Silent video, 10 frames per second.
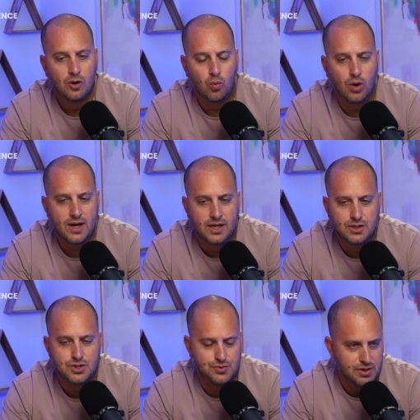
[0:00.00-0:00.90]
What
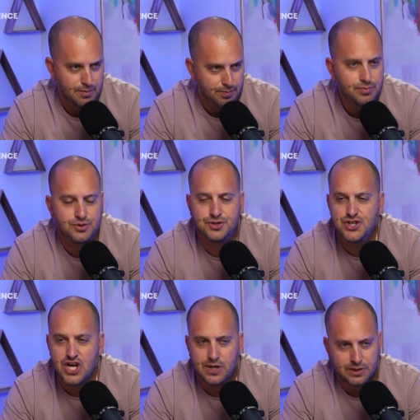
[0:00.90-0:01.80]
industry
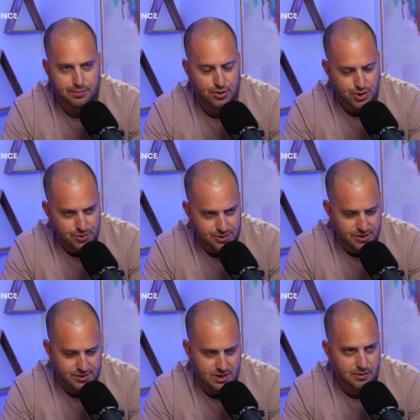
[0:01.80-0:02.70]
generally
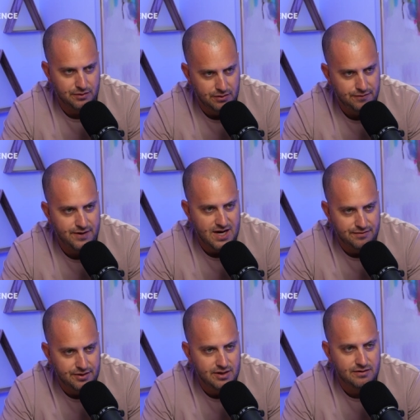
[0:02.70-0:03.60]
produces some of your
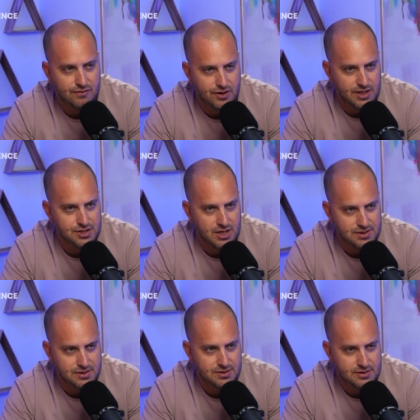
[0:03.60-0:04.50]
favorite
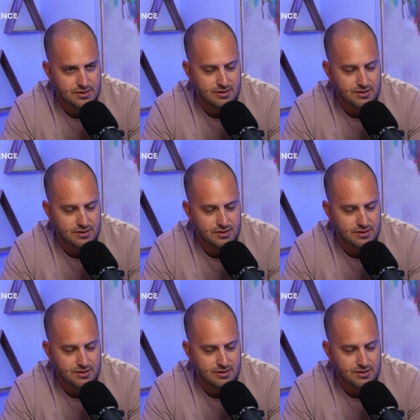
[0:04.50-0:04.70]
franchises?